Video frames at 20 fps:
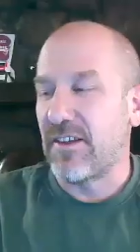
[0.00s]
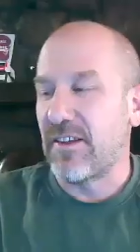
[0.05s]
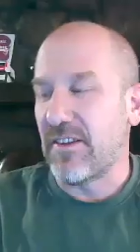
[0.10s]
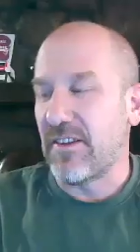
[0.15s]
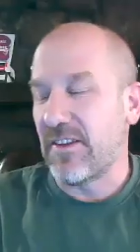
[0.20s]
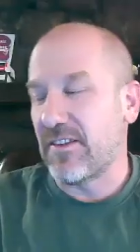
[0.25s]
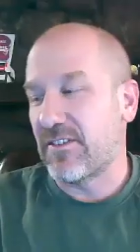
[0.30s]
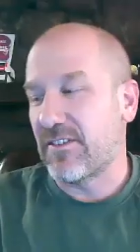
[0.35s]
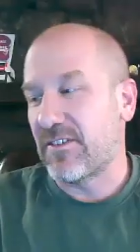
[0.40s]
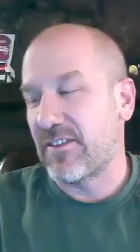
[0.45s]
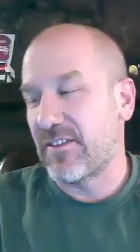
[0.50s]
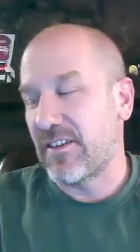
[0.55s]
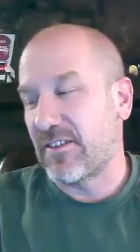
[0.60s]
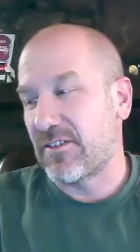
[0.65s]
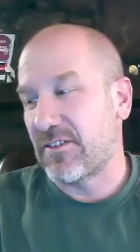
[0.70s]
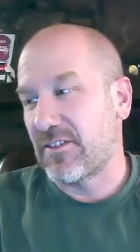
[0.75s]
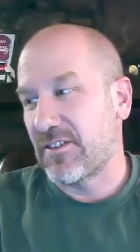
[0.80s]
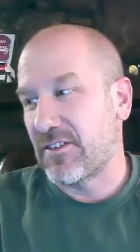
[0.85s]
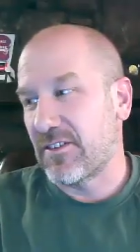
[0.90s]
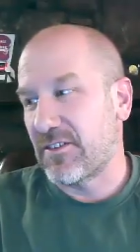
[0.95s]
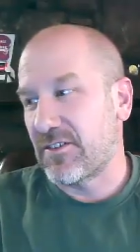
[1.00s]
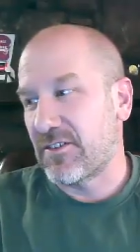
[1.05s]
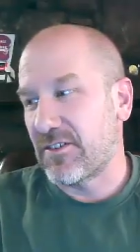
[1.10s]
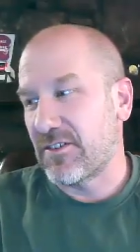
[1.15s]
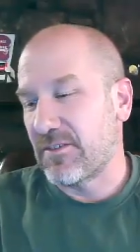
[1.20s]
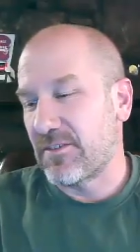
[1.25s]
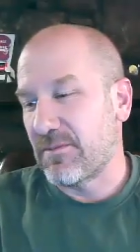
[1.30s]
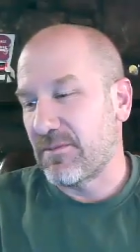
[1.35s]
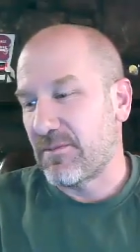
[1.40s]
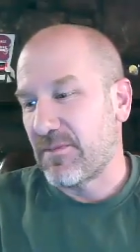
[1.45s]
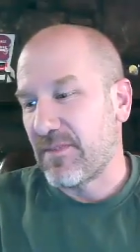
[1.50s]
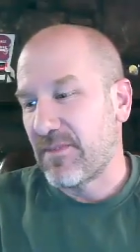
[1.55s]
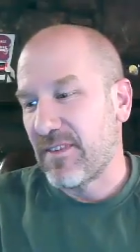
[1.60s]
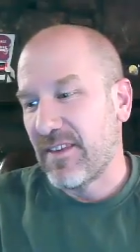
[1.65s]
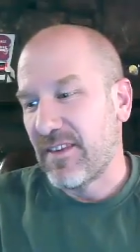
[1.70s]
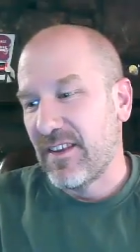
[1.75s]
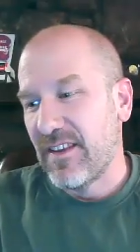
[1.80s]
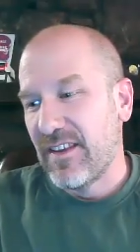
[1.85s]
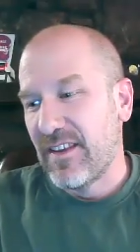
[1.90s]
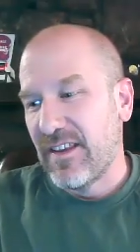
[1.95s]
no, that's really true.
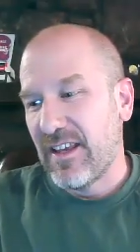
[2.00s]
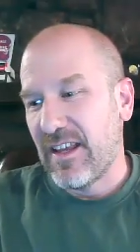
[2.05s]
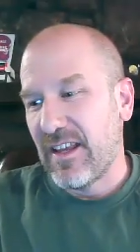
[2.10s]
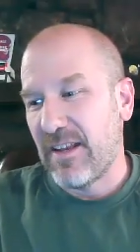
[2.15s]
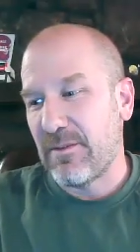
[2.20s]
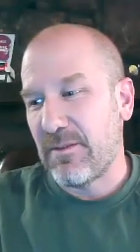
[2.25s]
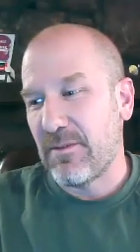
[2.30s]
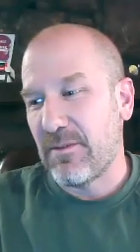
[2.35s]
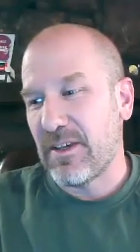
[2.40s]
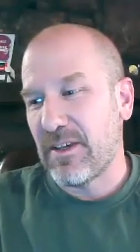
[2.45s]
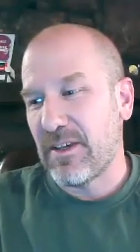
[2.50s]
And I